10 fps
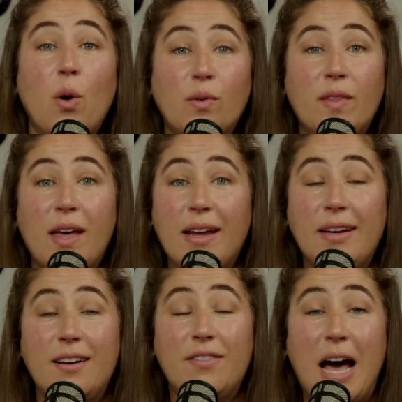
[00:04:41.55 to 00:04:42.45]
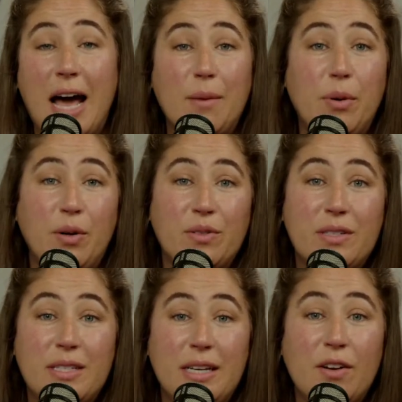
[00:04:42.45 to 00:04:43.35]
own line of high
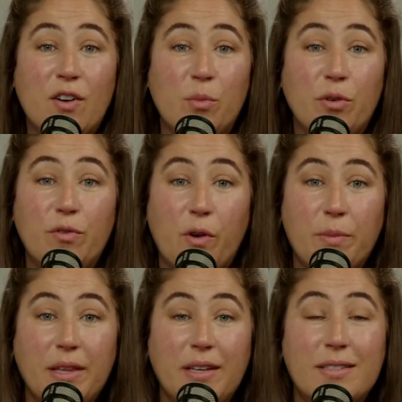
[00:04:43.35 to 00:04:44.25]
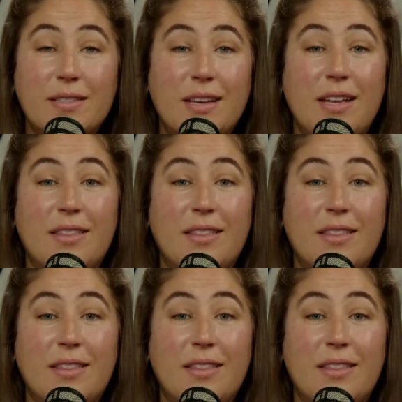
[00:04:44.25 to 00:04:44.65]
potency herbal formulas